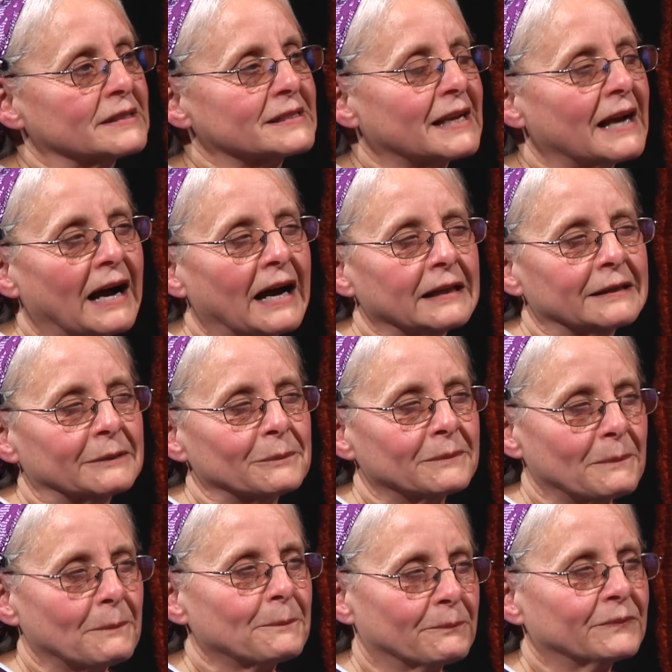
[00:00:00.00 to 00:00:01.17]
this column
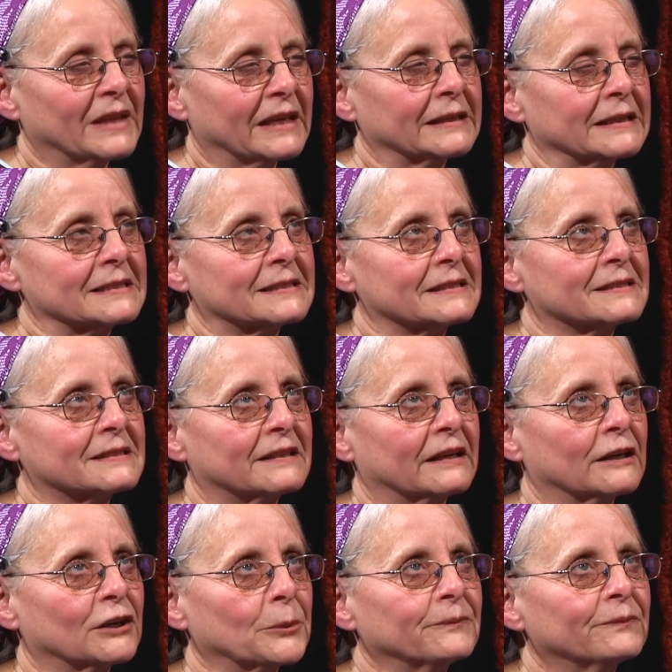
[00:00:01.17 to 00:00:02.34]
mm-hmm. that exists
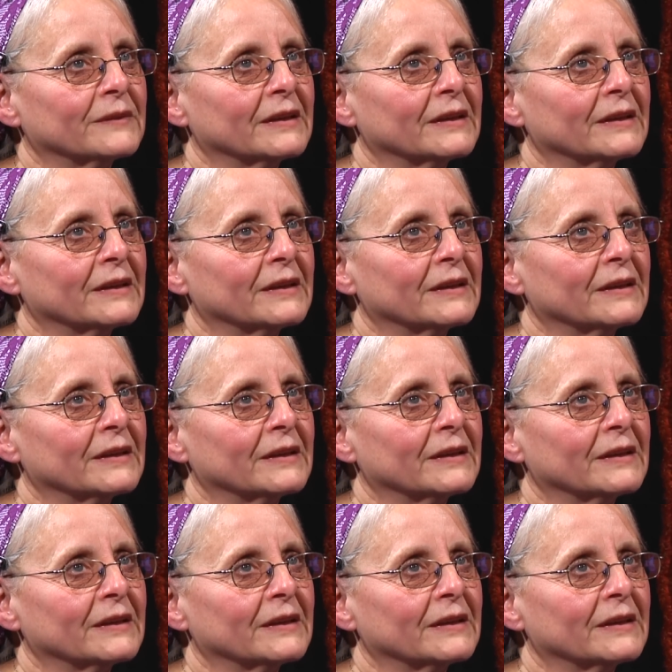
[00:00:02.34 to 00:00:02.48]
there,